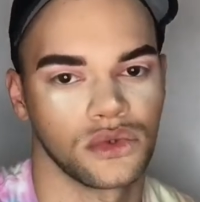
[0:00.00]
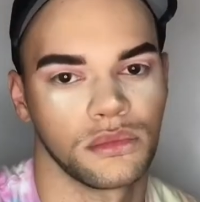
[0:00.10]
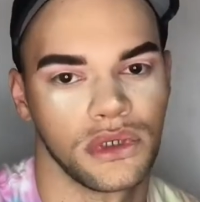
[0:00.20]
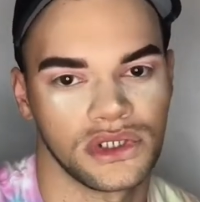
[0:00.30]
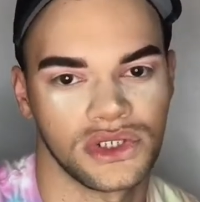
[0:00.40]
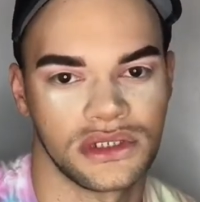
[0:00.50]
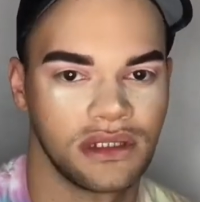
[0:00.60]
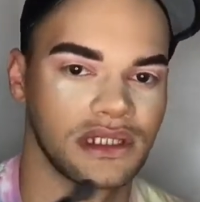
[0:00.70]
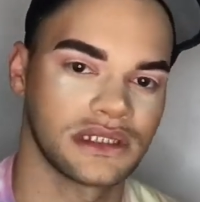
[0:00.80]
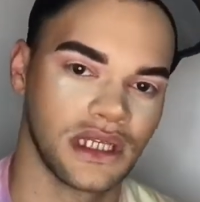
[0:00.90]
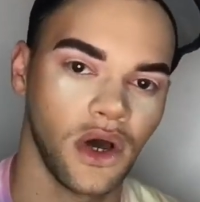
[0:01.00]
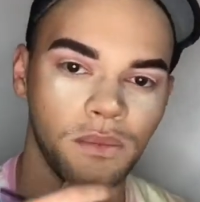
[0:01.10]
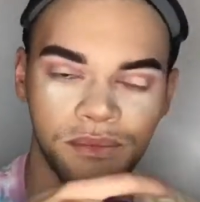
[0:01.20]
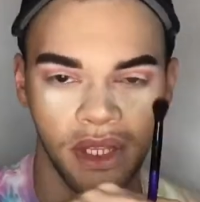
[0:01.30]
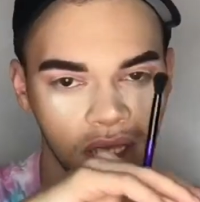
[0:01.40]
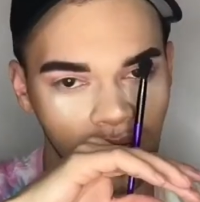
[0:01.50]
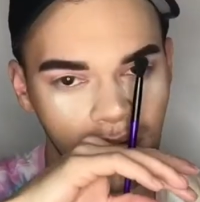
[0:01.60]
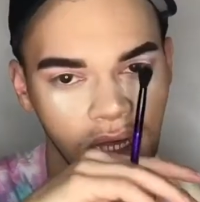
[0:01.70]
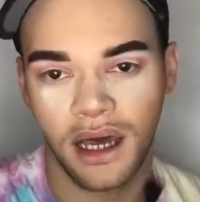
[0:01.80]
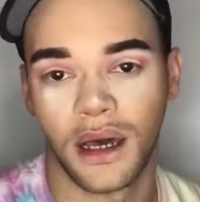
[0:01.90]
brushes that they sell?
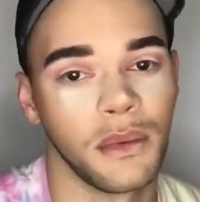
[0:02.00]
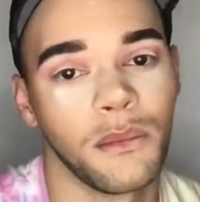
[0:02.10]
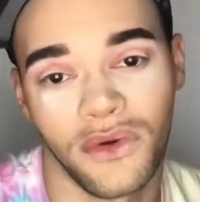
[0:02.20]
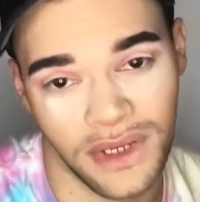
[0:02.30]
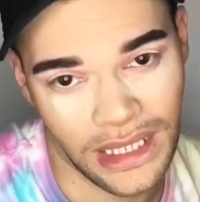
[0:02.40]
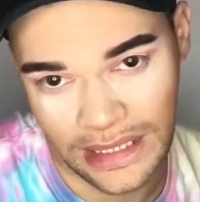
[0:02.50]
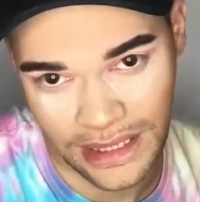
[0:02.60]
Morphe ain't like that,